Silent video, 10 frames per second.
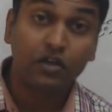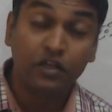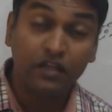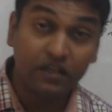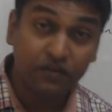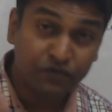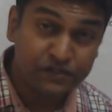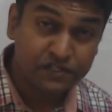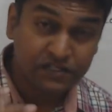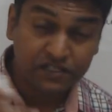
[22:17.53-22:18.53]
If it's a
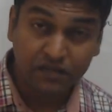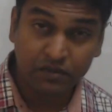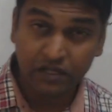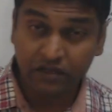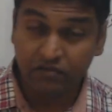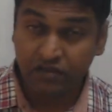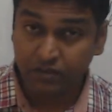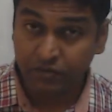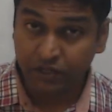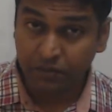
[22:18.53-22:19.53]
stable
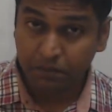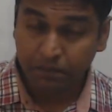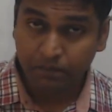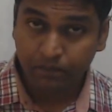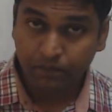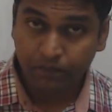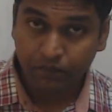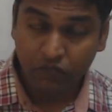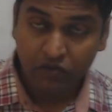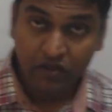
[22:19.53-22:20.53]
equilibrium,
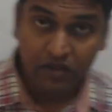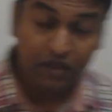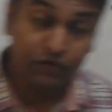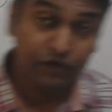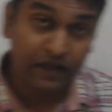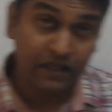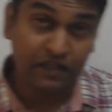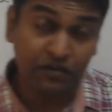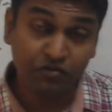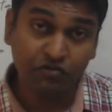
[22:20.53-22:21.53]
if I
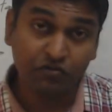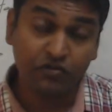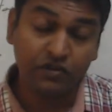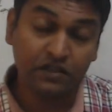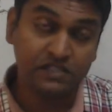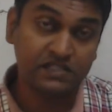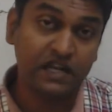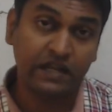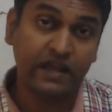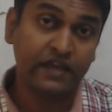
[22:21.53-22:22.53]
give this
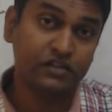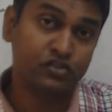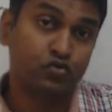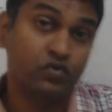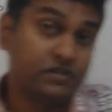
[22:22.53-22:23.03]
delta x towards